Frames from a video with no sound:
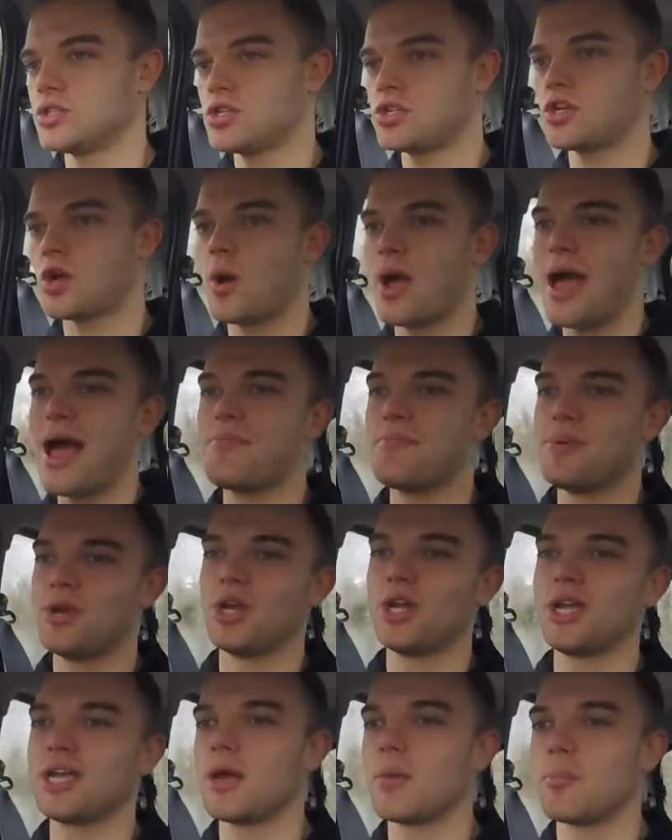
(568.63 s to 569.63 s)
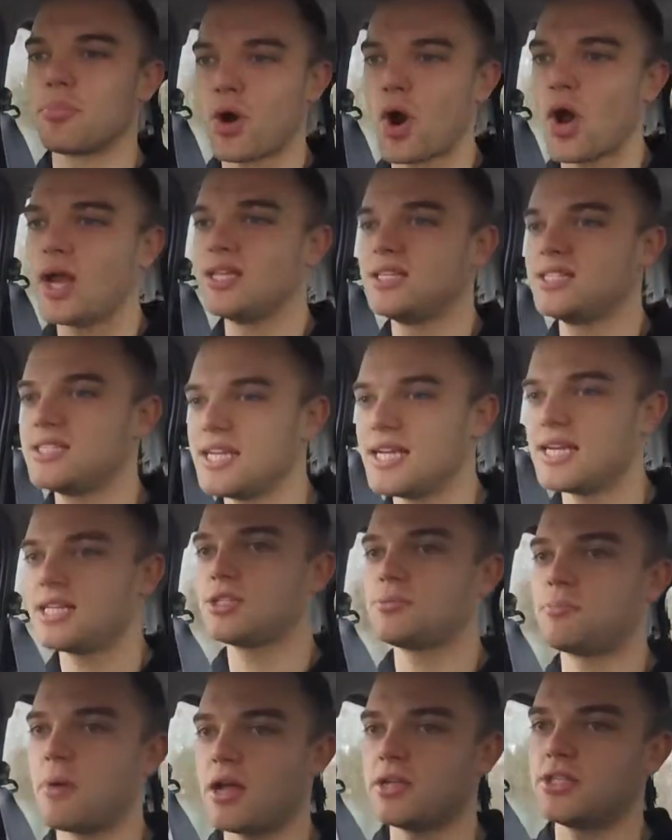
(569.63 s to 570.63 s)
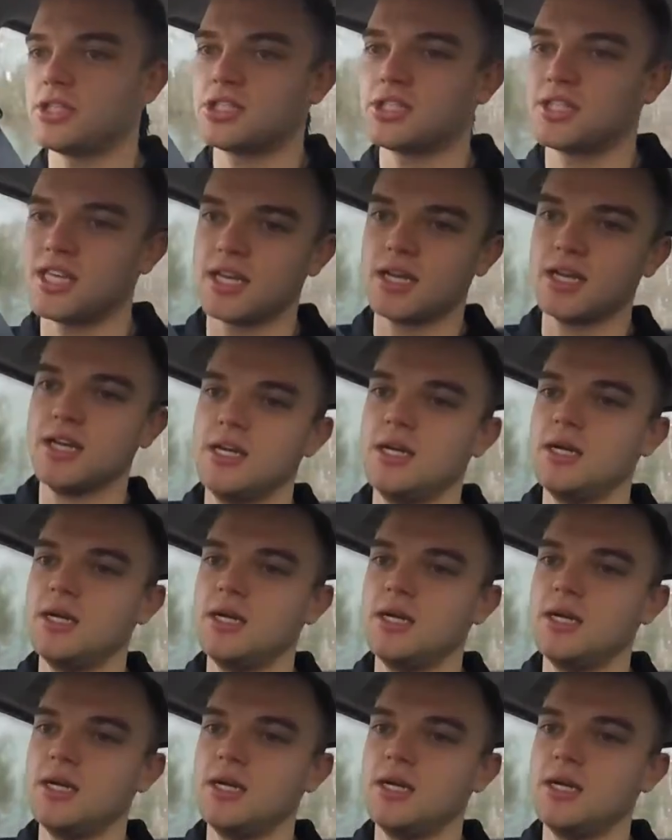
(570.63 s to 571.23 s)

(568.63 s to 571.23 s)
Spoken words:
so I have been looking at Bride seats, but I just think